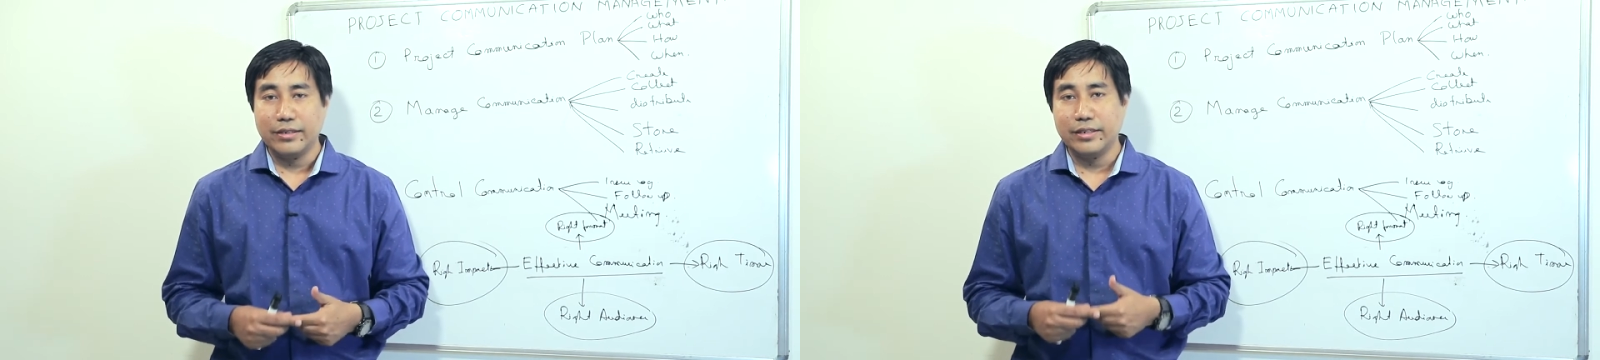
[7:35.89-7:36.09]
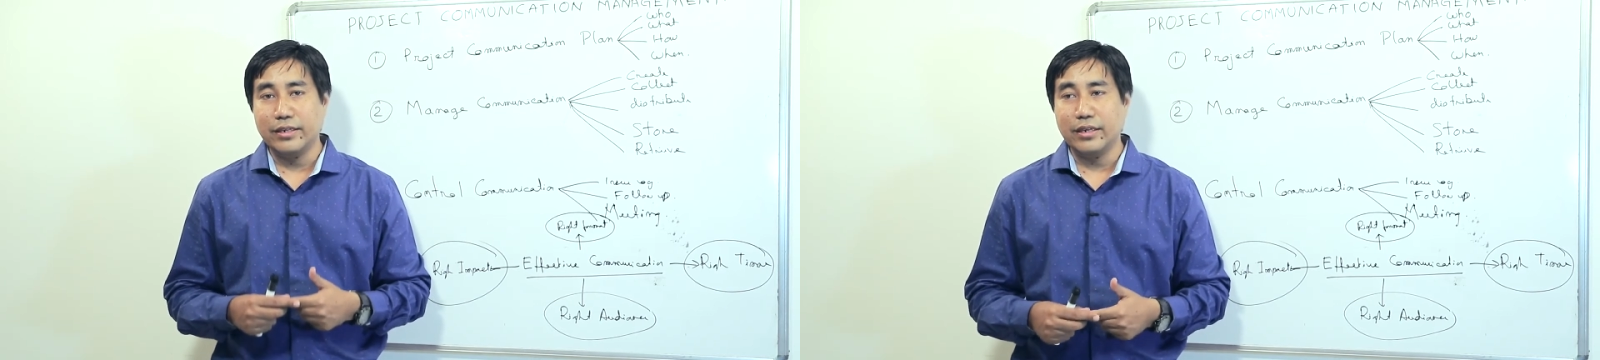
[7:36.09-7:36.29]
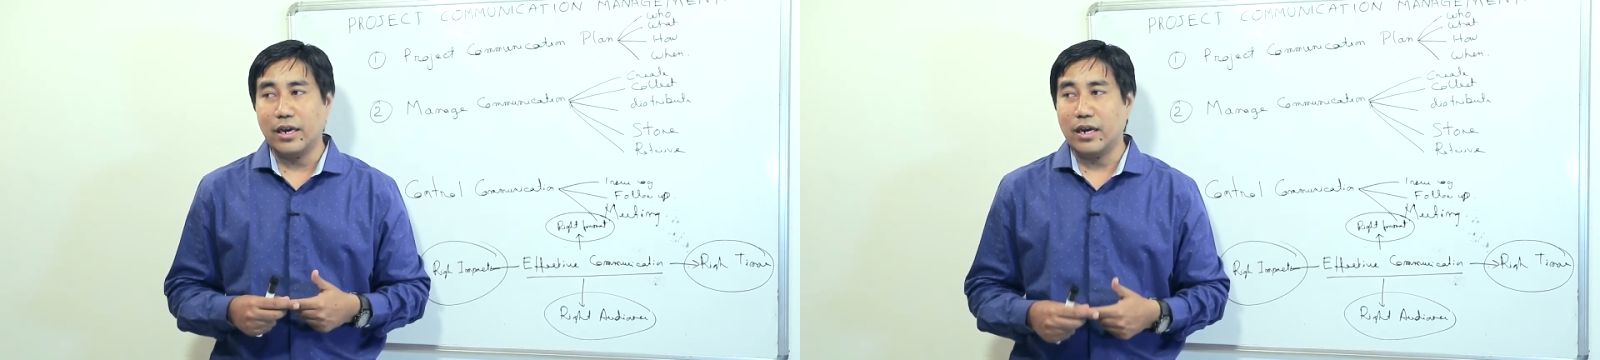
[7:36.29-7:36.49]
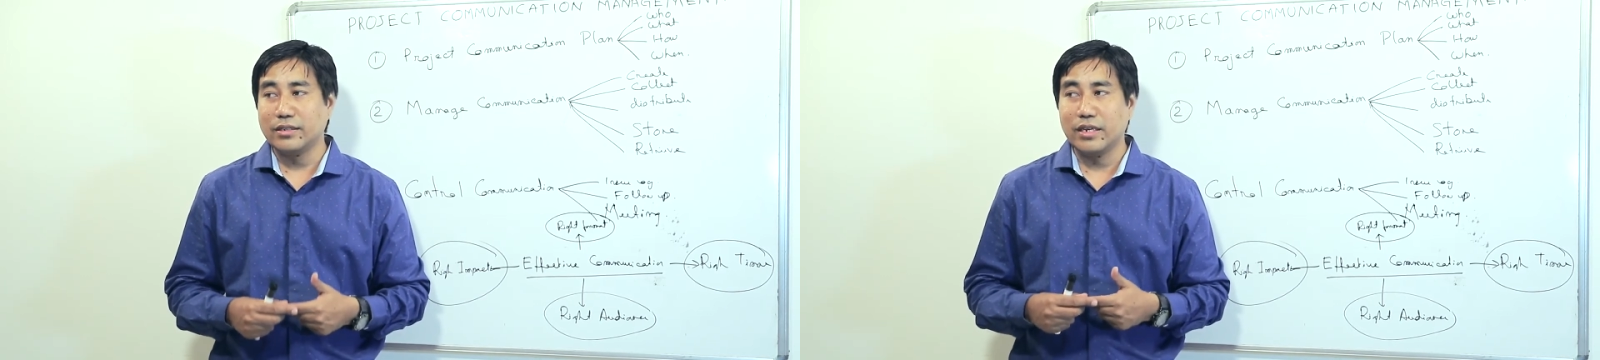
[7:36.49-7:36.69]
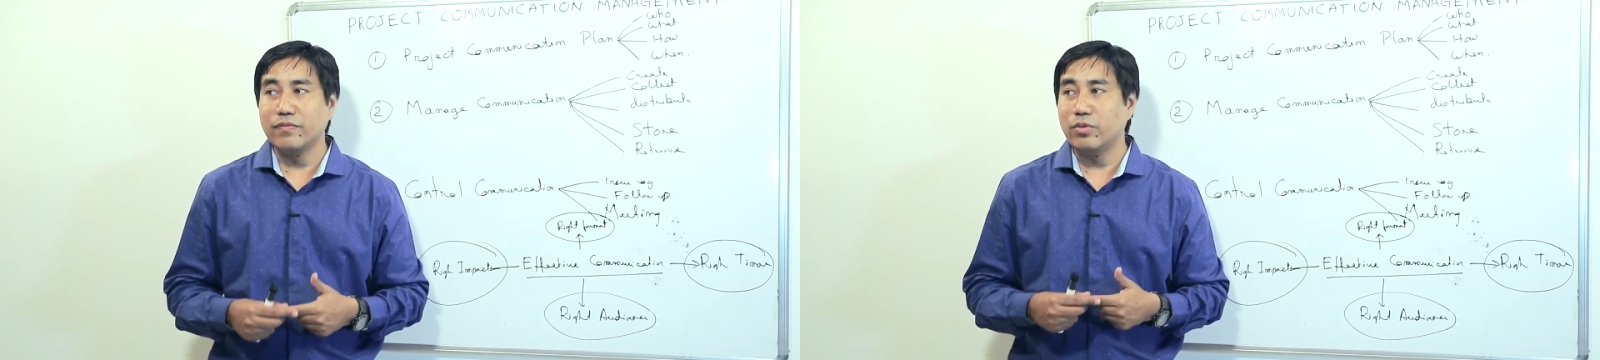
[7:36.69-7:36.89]
say
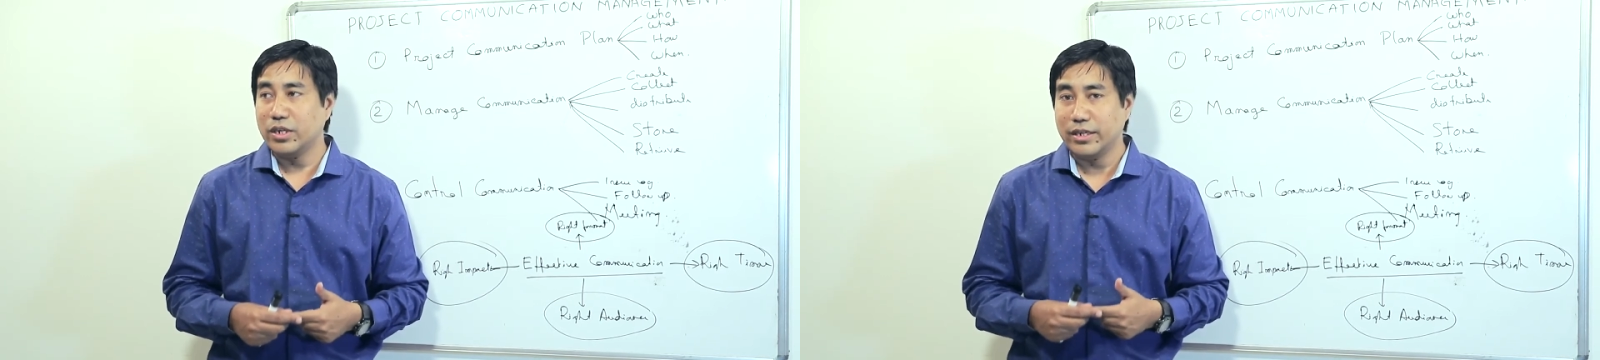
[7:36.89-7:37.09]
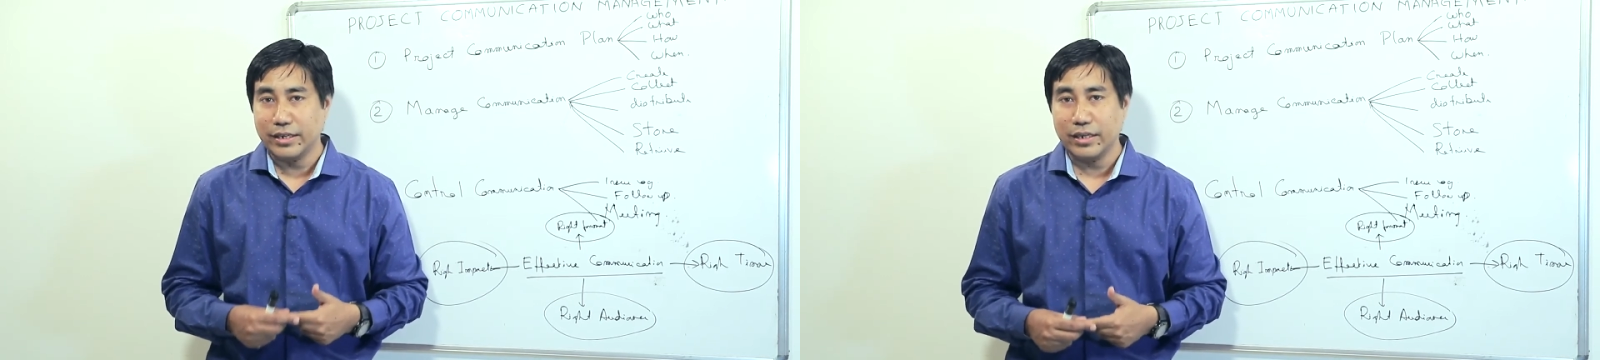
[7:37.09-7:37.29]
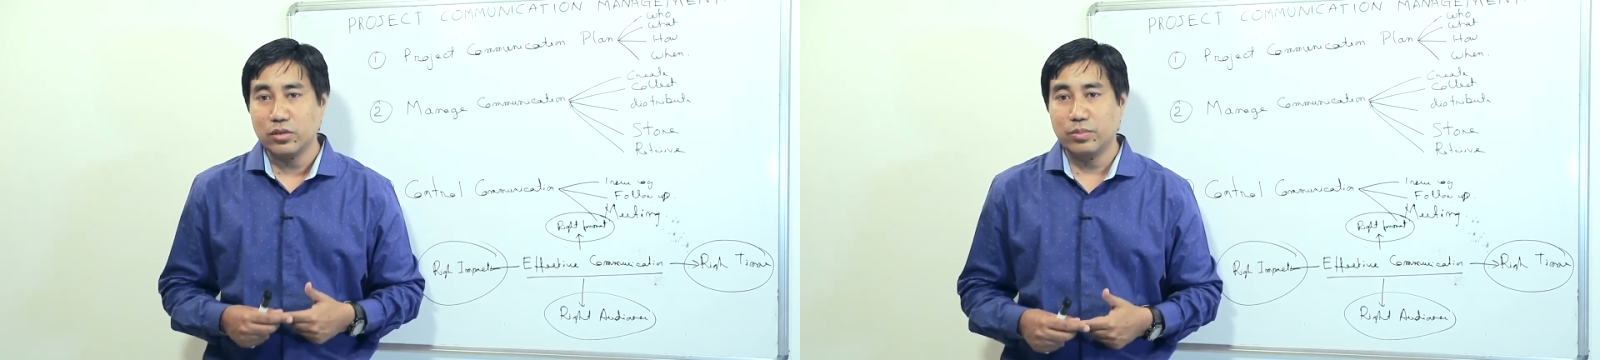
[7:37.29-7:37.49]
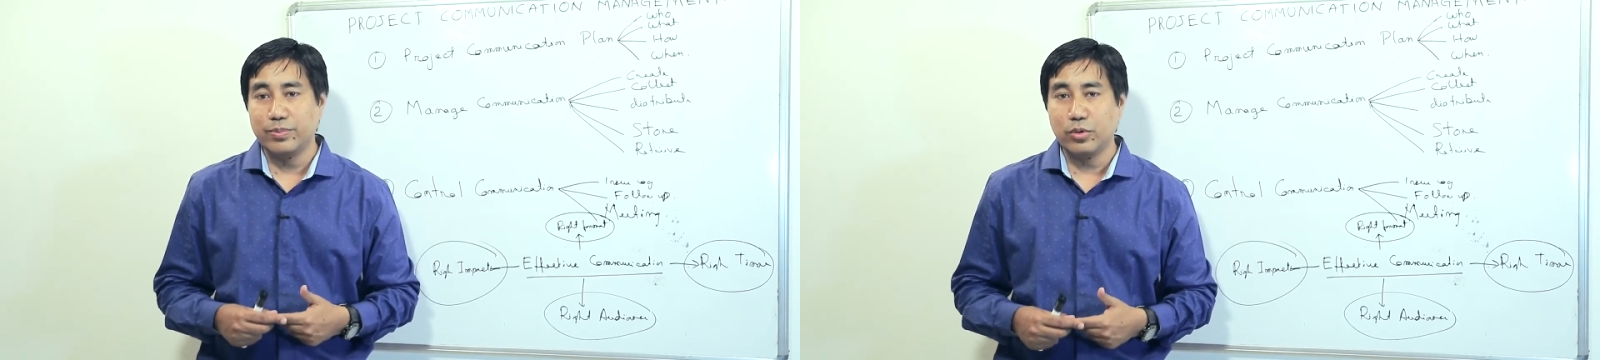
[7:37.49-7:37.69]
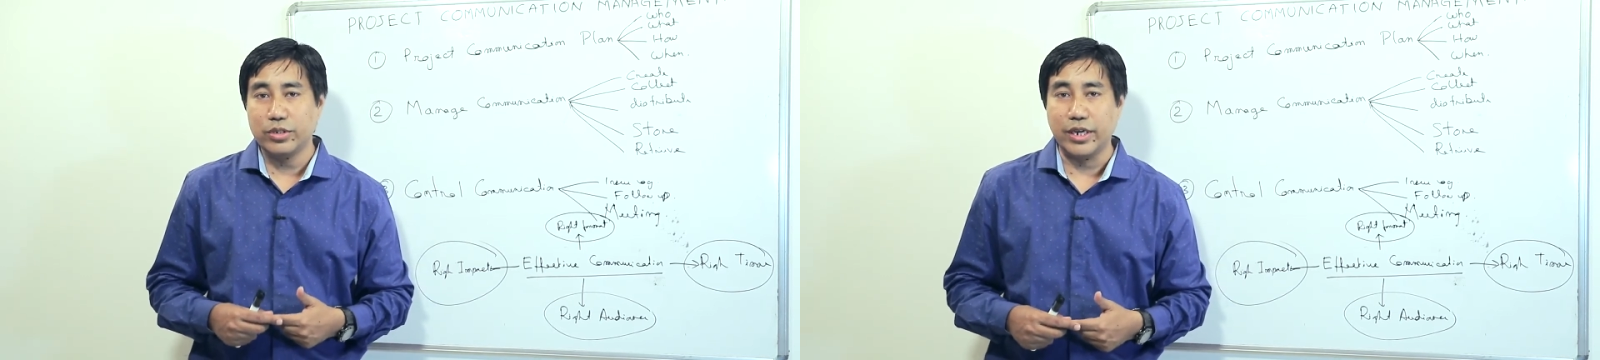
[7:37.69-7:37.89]
asking for the details of the
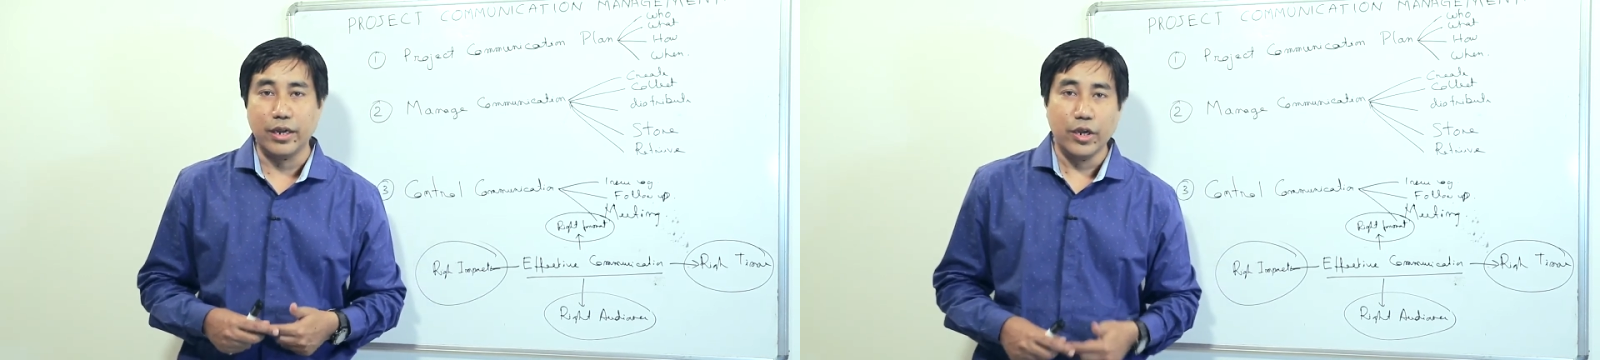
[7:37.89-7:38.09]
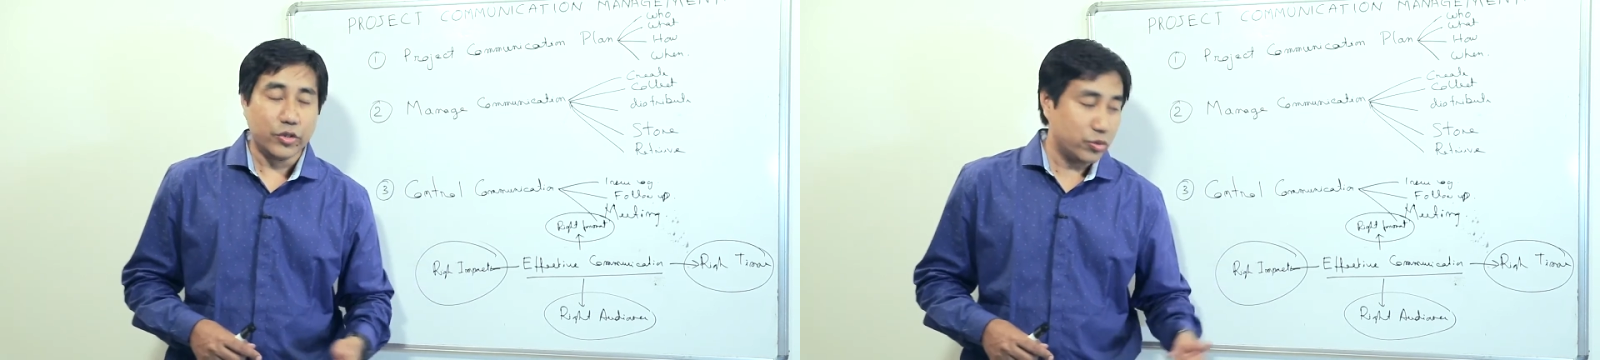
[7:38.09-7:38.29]
project.